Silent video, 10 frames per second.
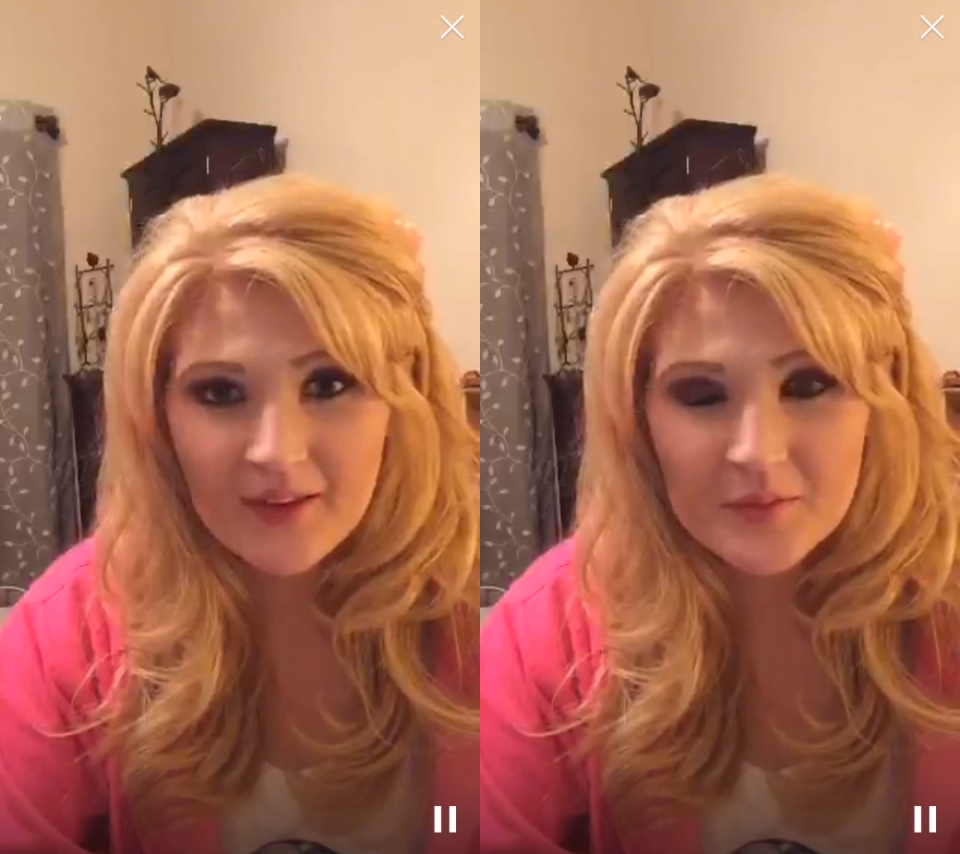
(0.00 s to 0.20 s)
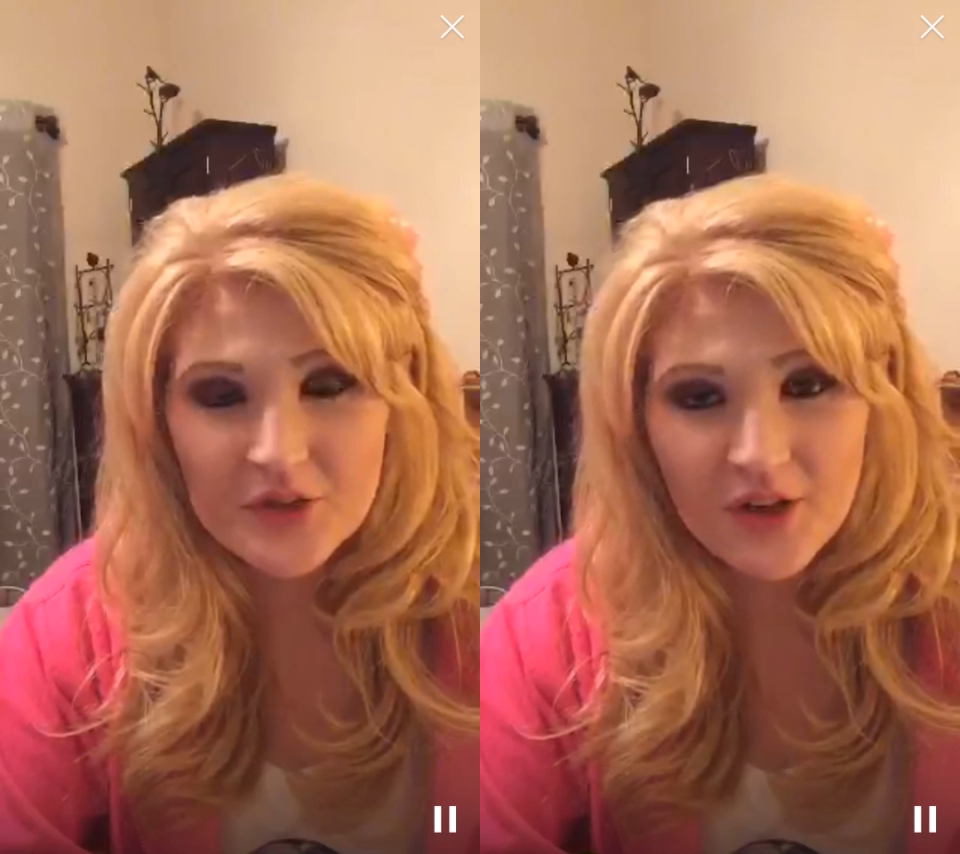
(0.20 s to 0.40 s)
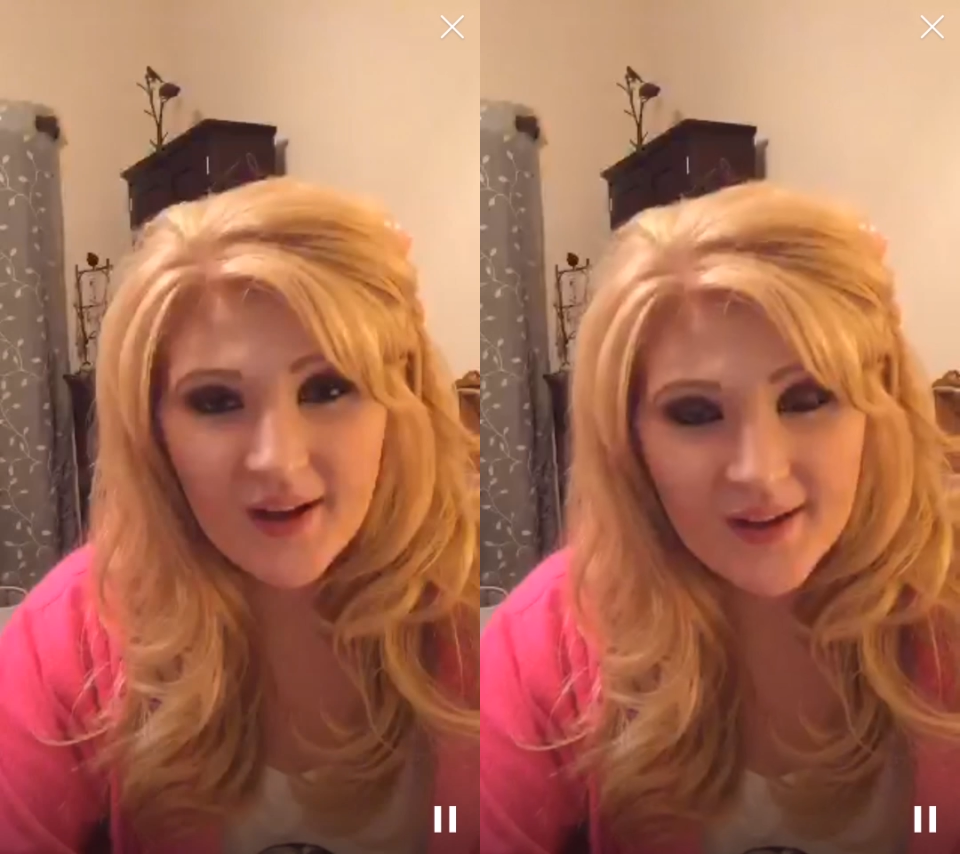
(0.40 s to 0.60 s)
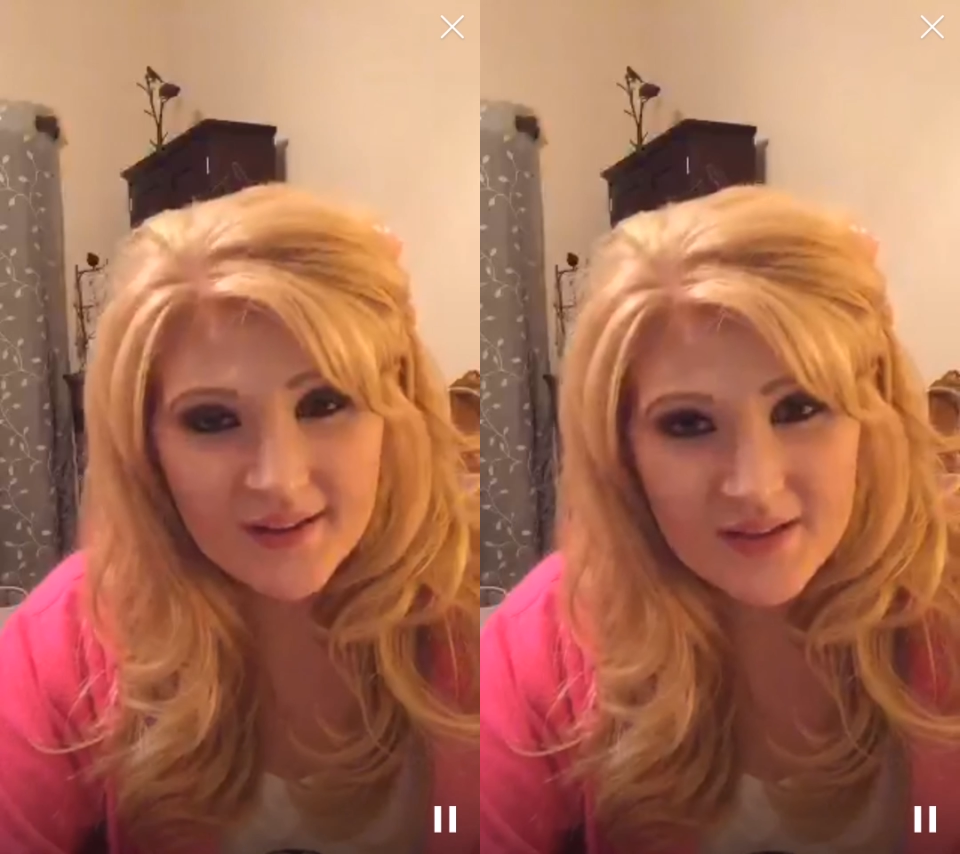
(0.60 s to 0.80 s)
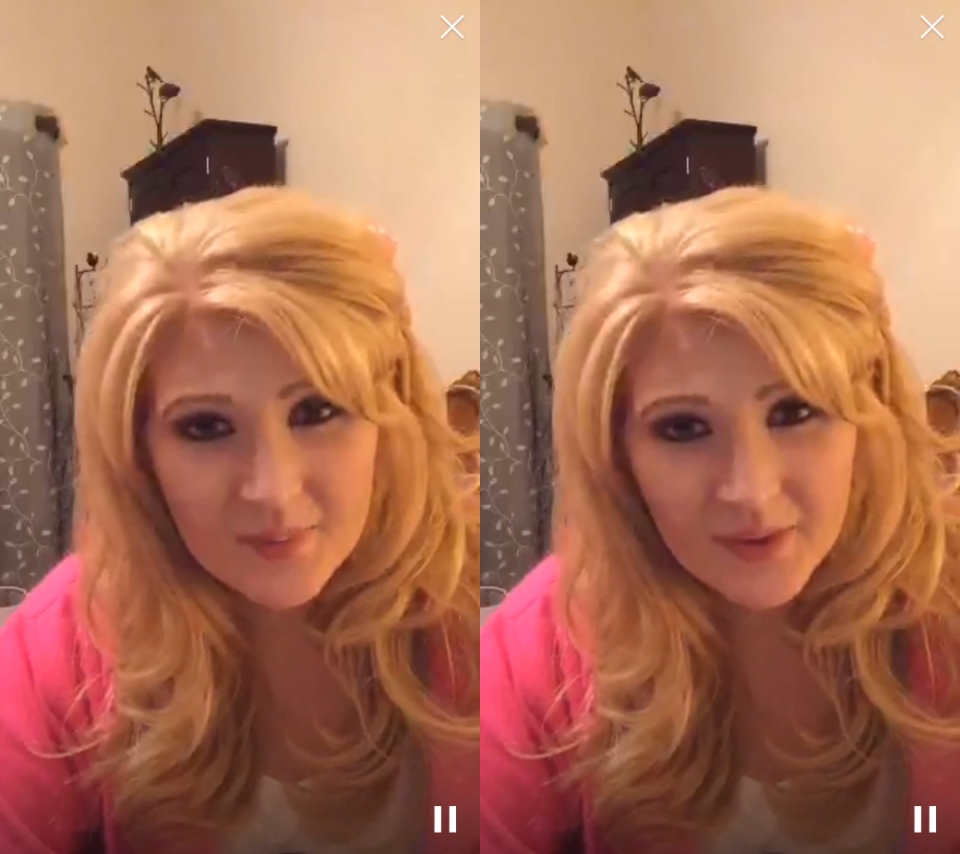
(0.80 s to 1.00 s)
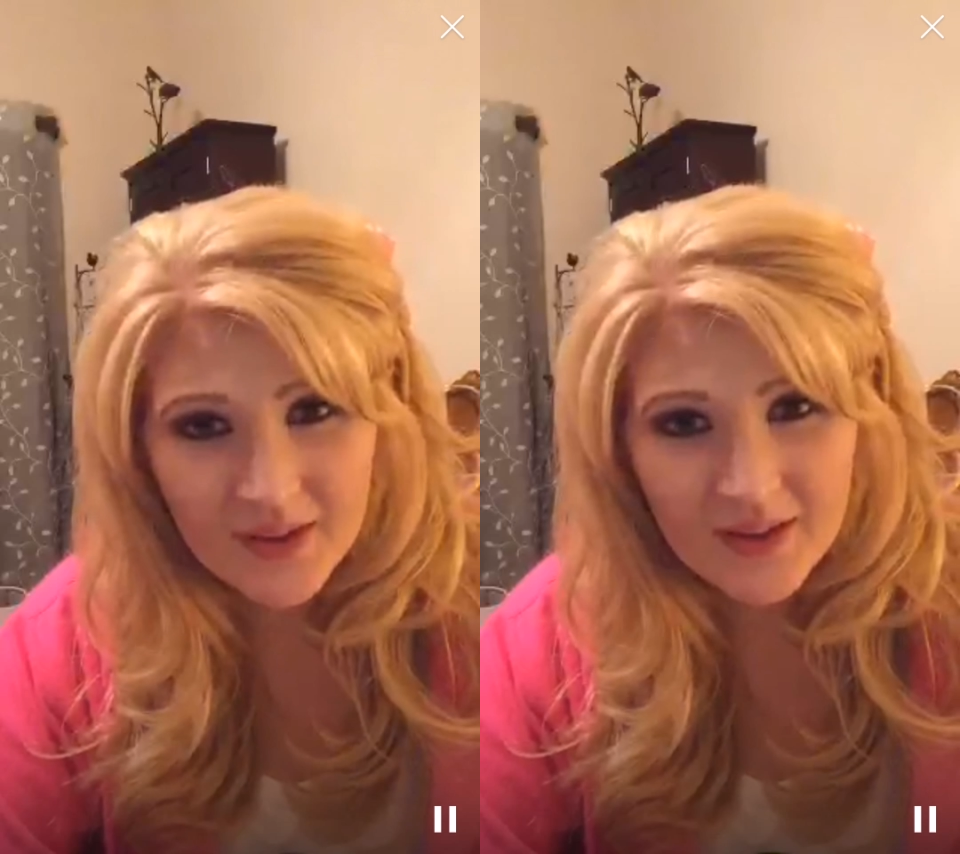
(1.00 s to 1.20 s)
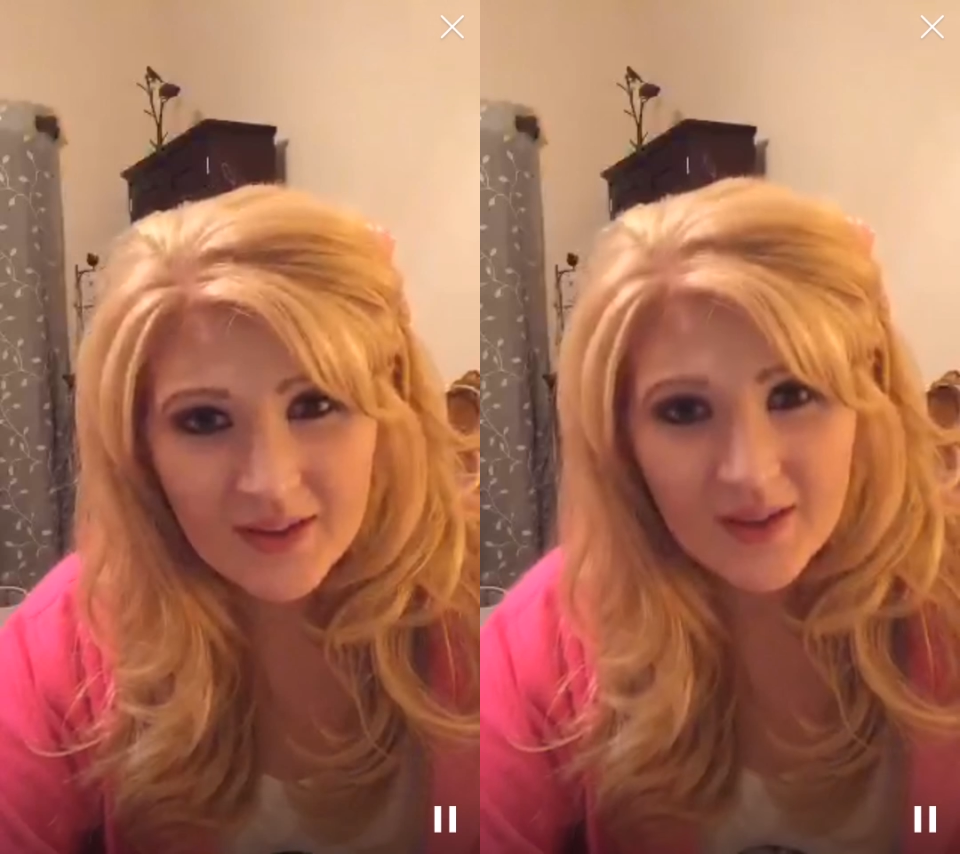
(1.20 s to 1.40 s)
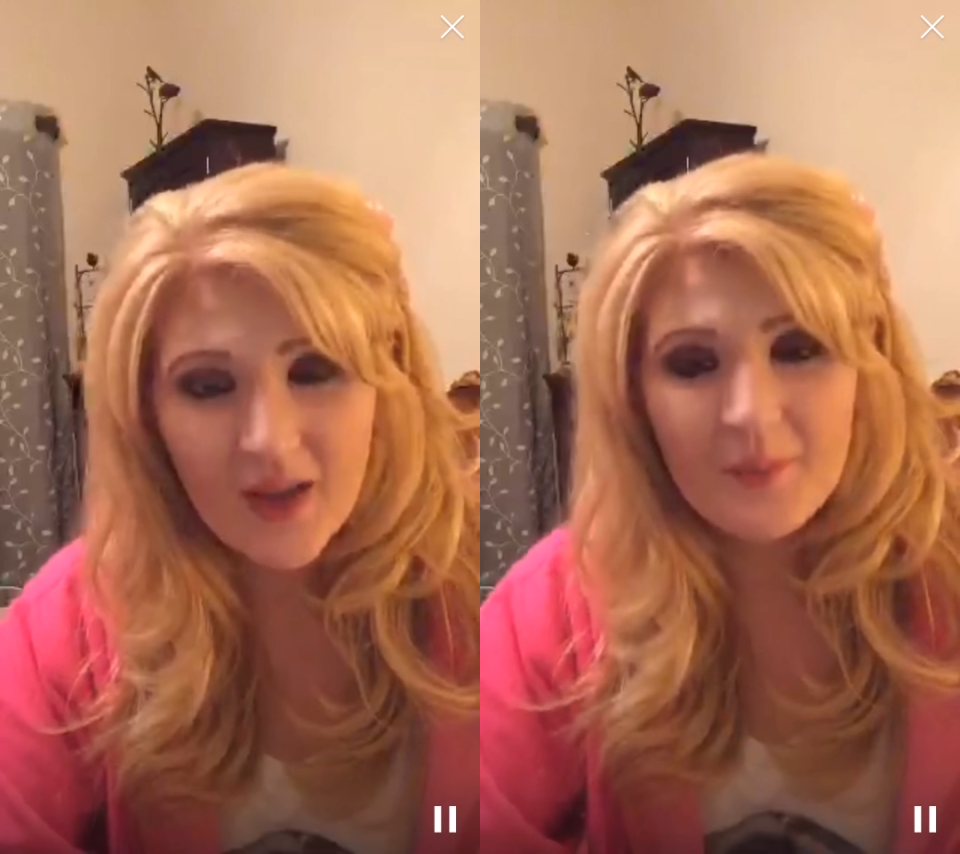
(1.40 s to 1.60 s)
I'm trying to
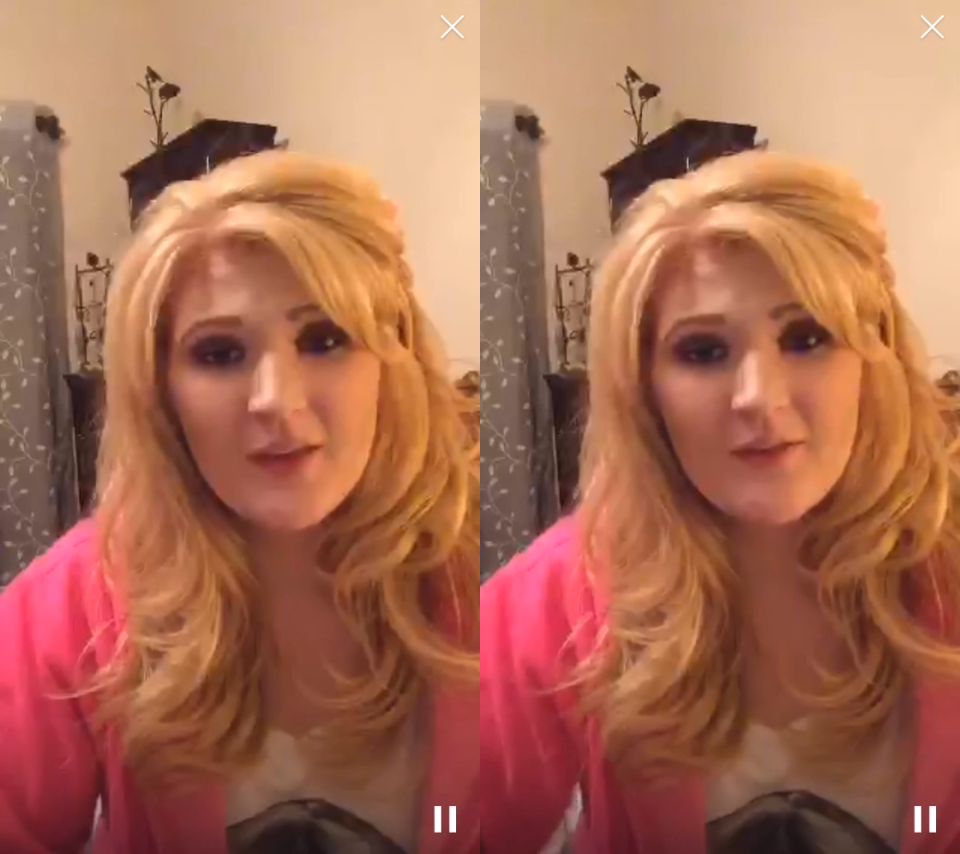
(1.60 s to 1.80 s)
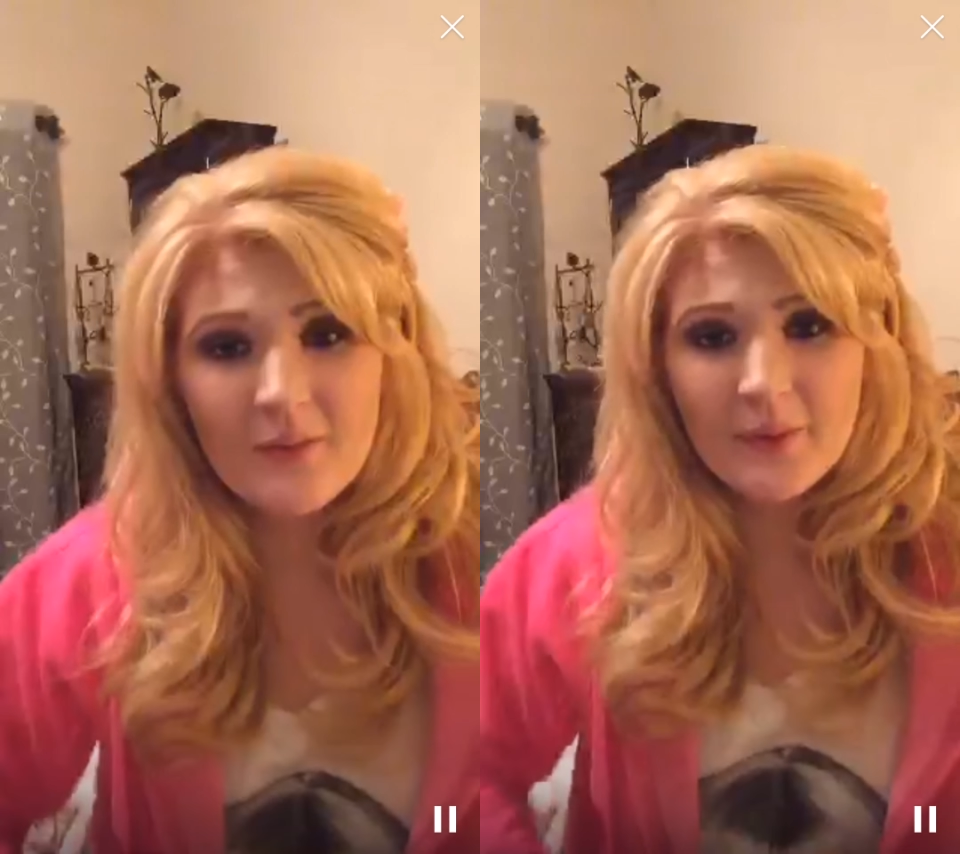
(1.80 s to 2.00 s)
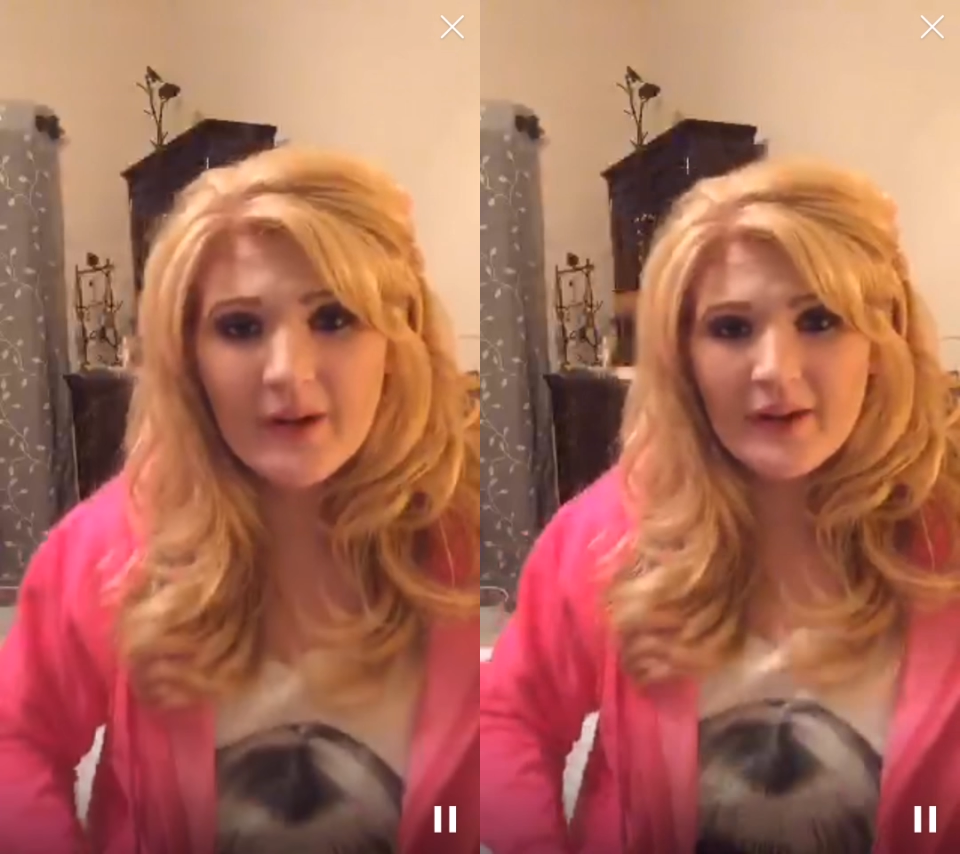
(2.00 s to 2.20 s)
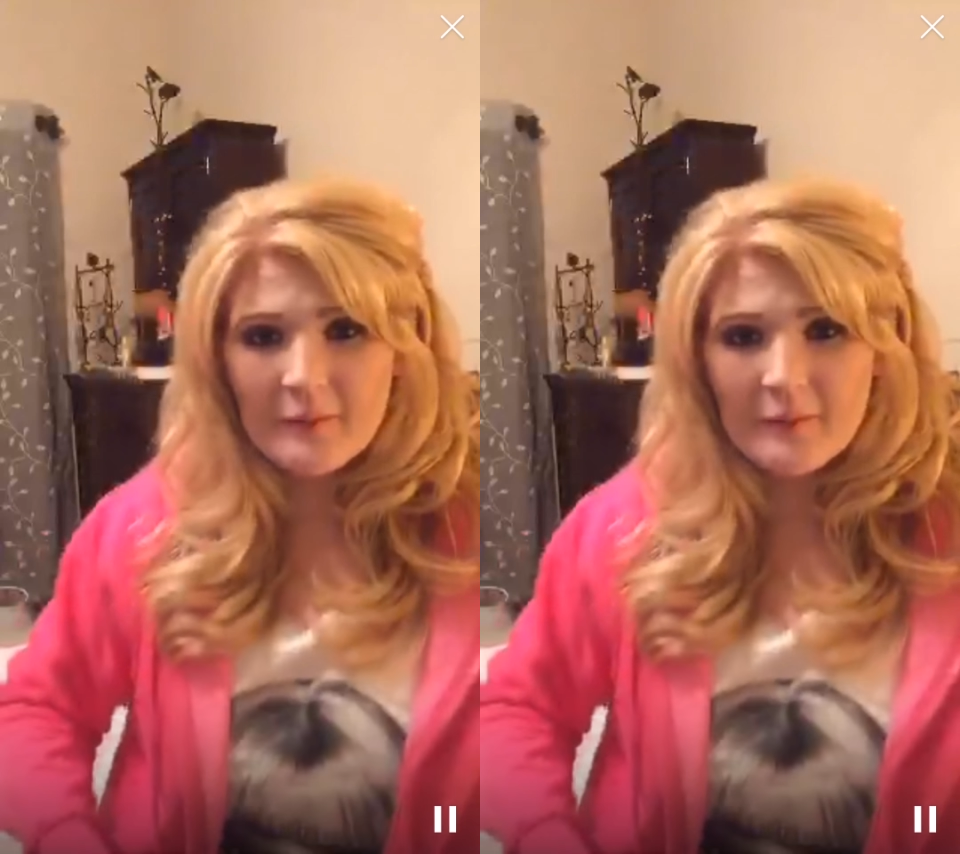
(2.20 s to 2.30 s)
be. I'm even wearing